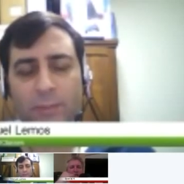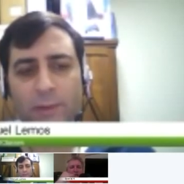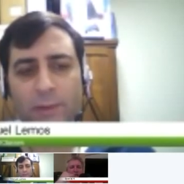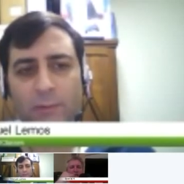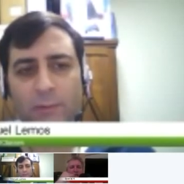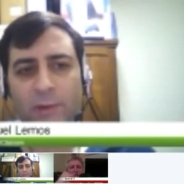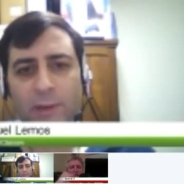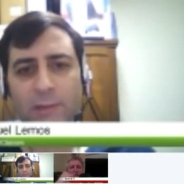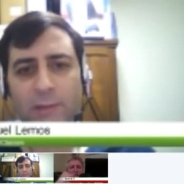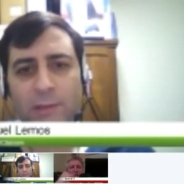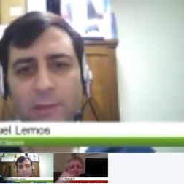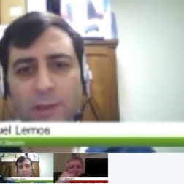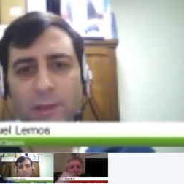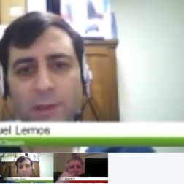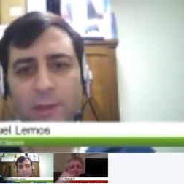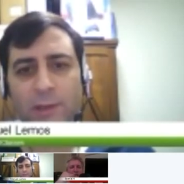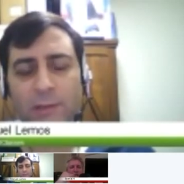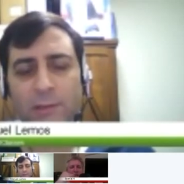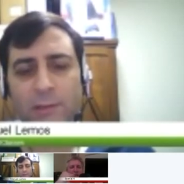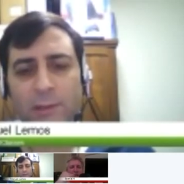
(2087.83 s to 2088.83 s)
raising
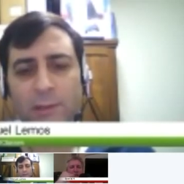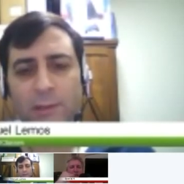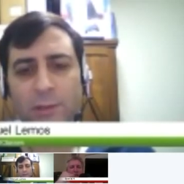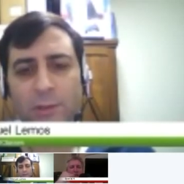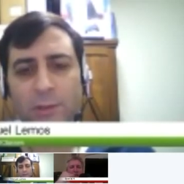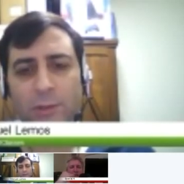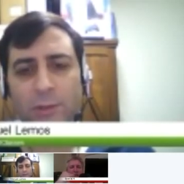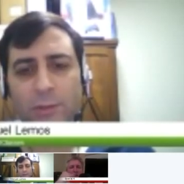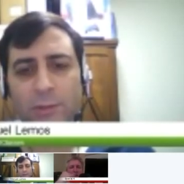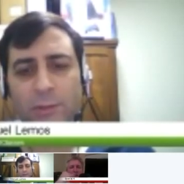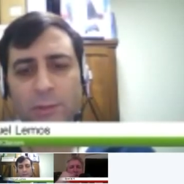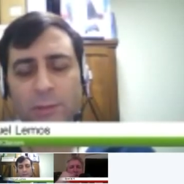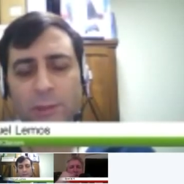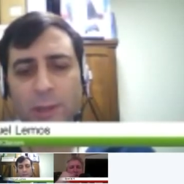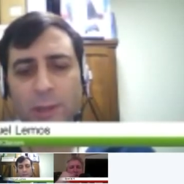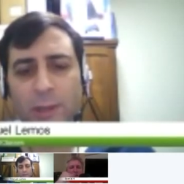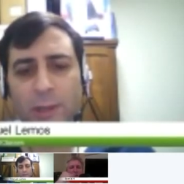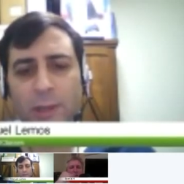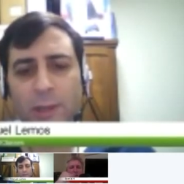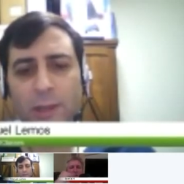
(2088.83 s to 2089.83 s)
as issues.
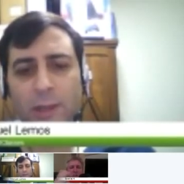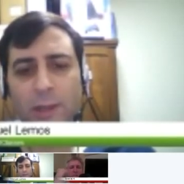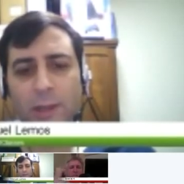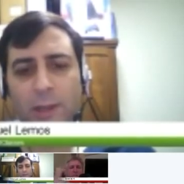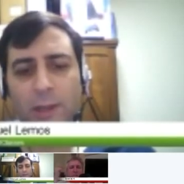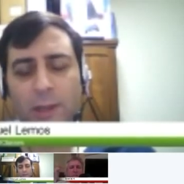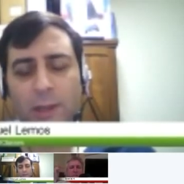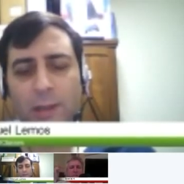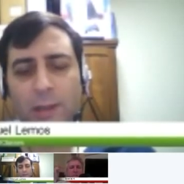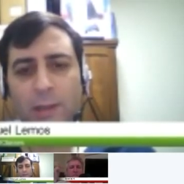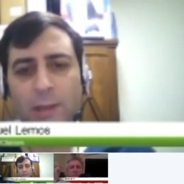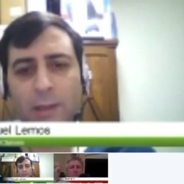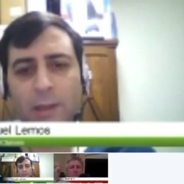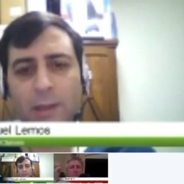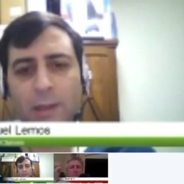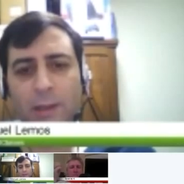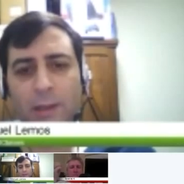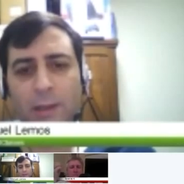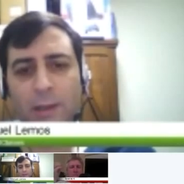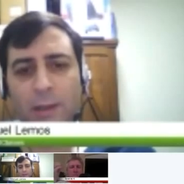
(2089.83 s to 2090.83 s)
And
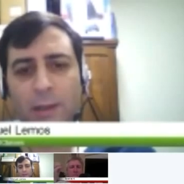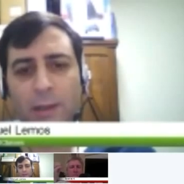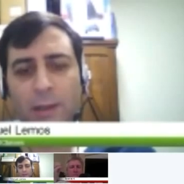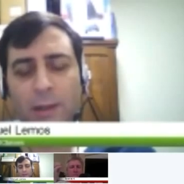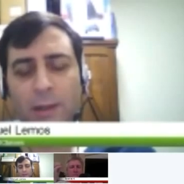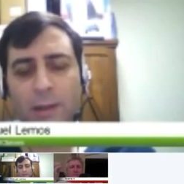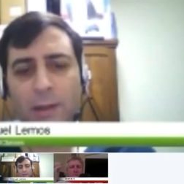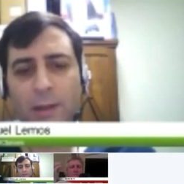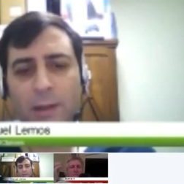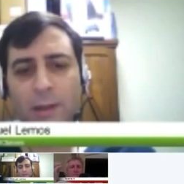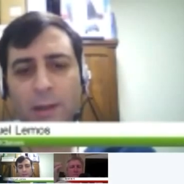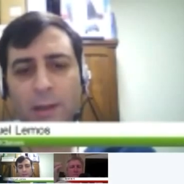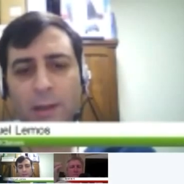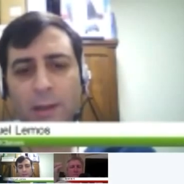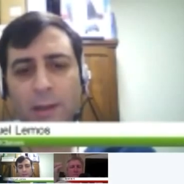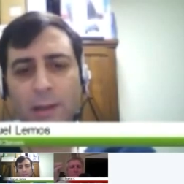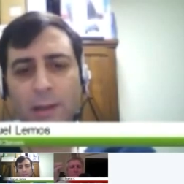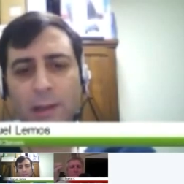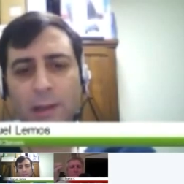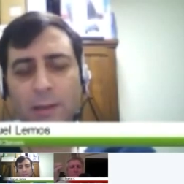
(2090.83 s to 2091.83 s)

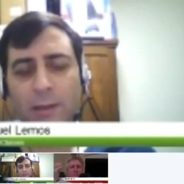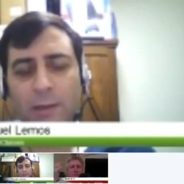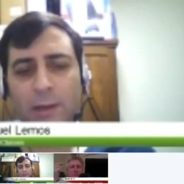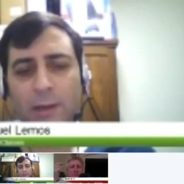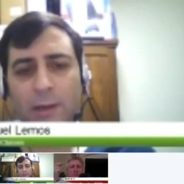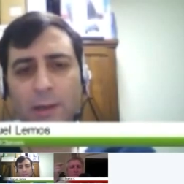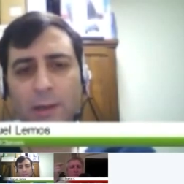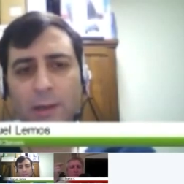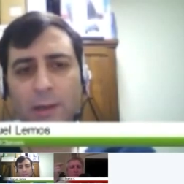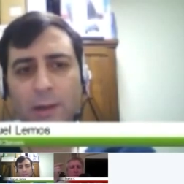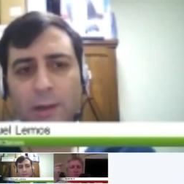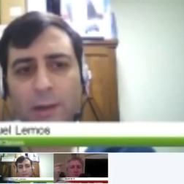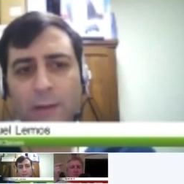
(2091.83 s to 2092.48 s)
later,